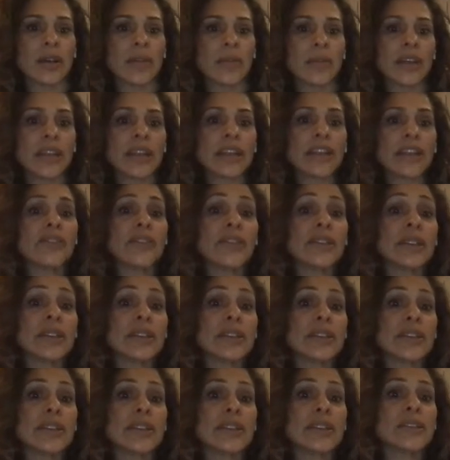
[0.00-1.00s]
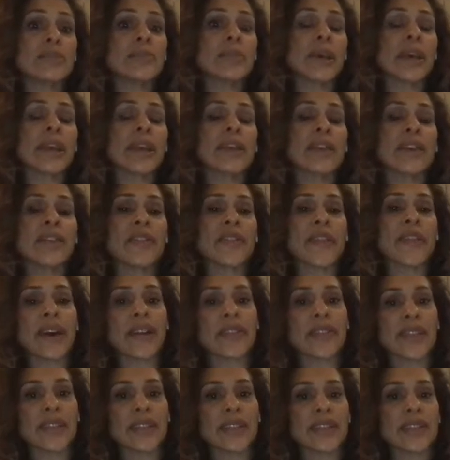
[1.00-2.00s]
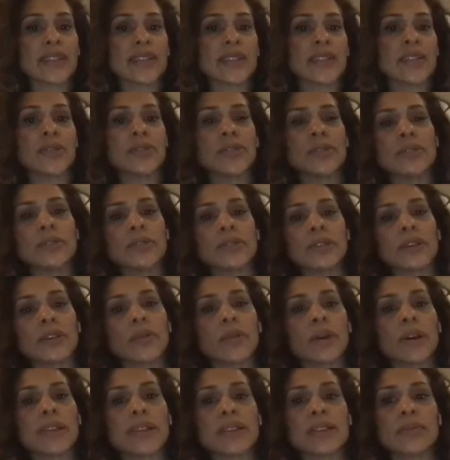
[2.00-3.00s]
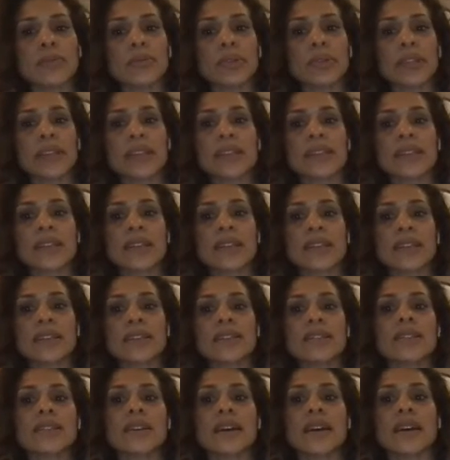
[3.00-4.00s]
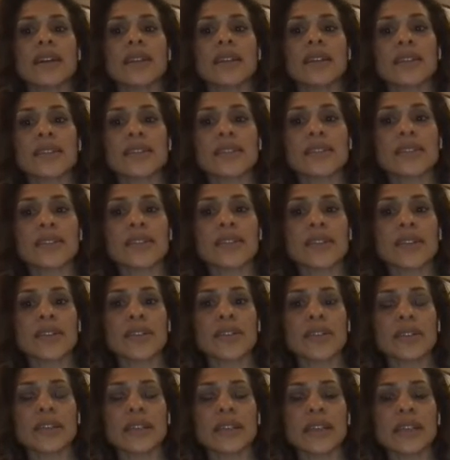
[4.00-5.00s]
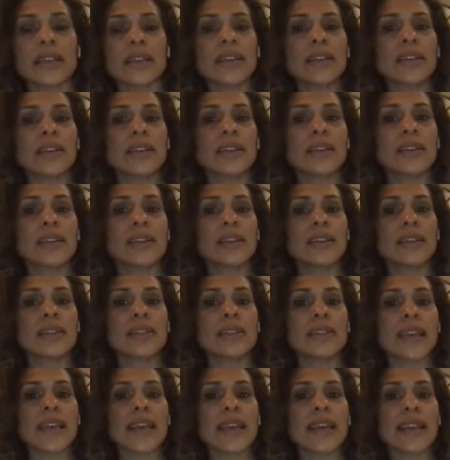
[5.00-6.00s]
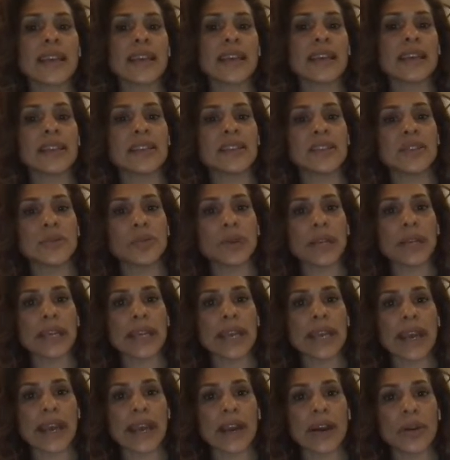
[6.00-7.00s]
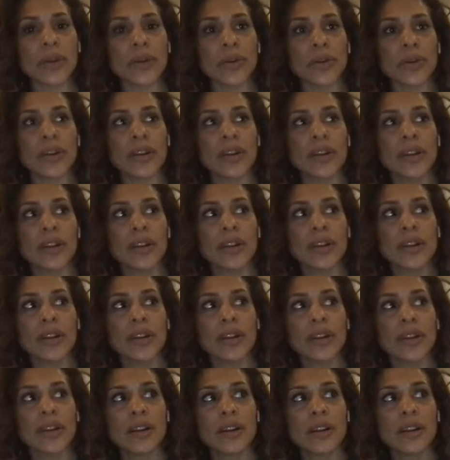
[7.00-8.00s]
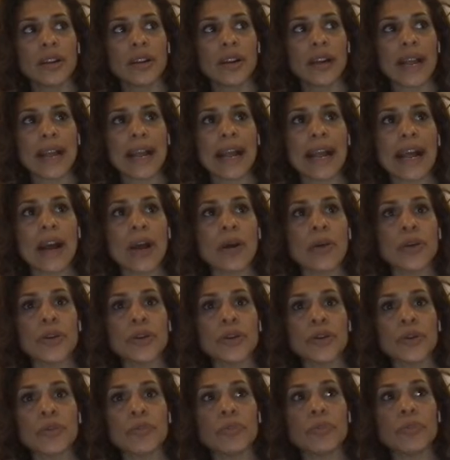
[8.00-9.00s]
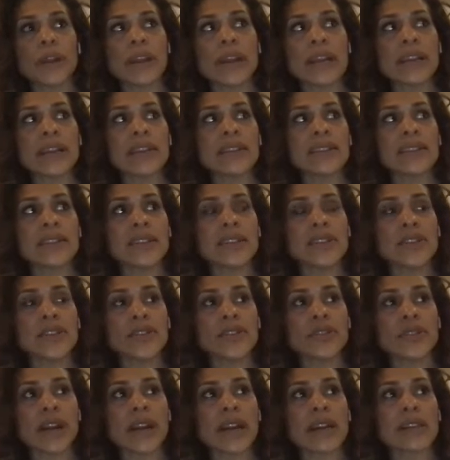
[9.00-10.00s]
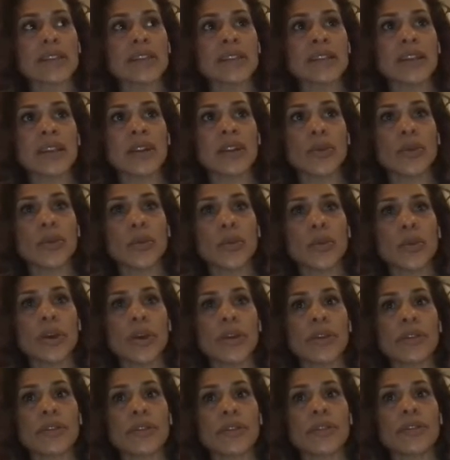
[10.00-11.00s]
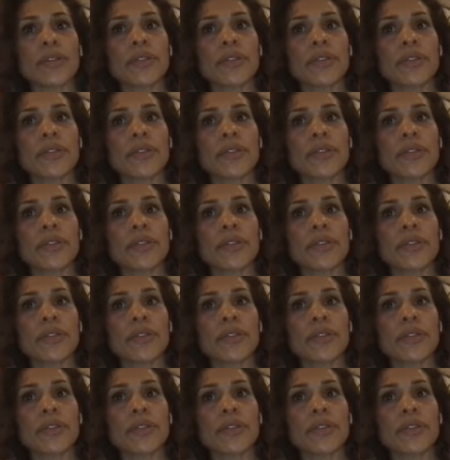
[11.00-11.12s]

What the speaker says: But even to expand on that, that's still quite simplistic. It's not necessarily taking into account how your brain is interacting with